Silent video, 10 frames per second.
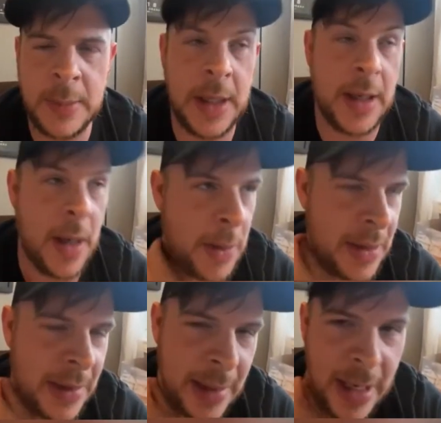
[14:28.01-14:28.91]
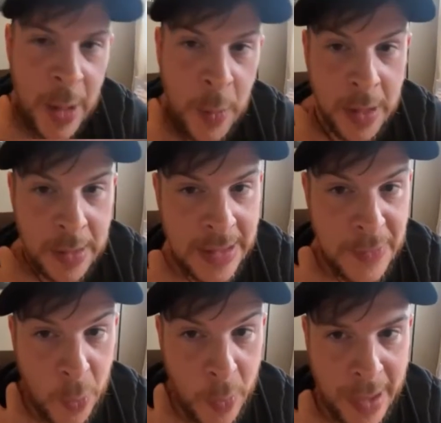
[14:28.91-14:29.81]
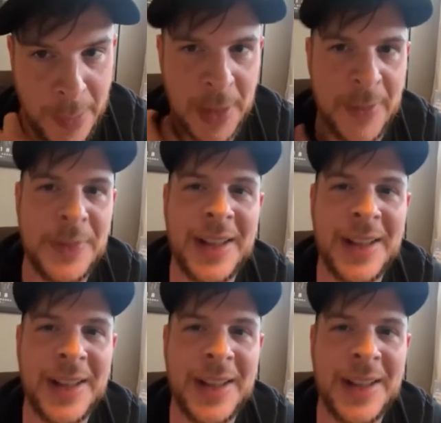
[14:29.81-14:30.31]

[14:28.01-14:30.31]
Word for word: Uh, I don't want to give it away, but